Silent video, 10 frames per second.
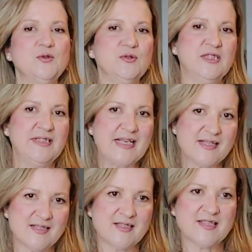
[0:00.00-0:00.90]
to the
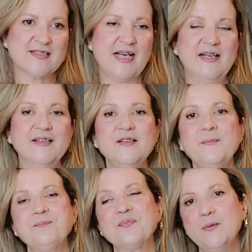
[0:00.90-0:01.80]
next style,
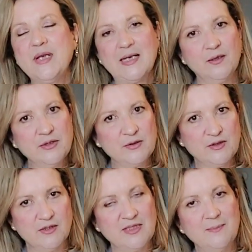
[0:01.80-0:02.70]
we are going to
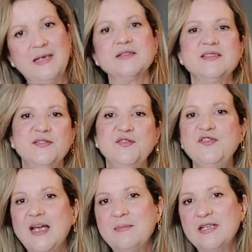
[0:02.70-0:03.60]
talk about the
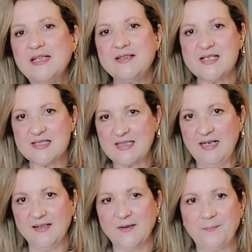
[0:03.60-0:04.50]
feminine
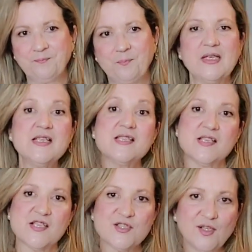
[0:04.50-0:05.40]
style. It's
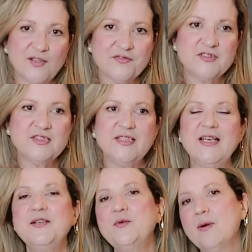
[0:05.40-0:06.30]
a soft
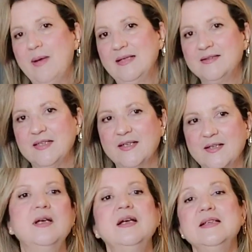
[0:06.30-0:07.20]
and romantic.
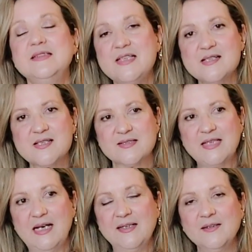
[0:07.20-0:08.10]
This
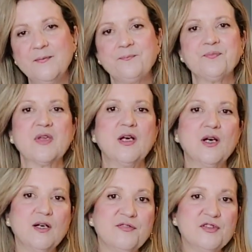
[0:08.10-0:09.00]
style
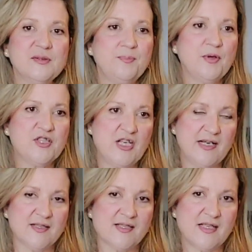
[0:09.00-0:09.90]
often
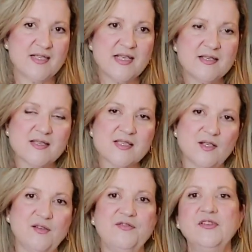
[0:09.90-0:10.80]
projects a sense
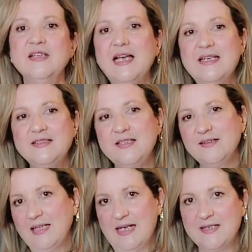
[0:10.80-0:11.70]
of
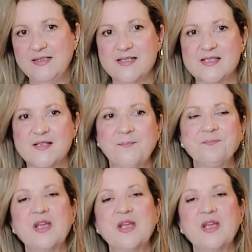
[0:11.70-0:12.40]
lady-likeness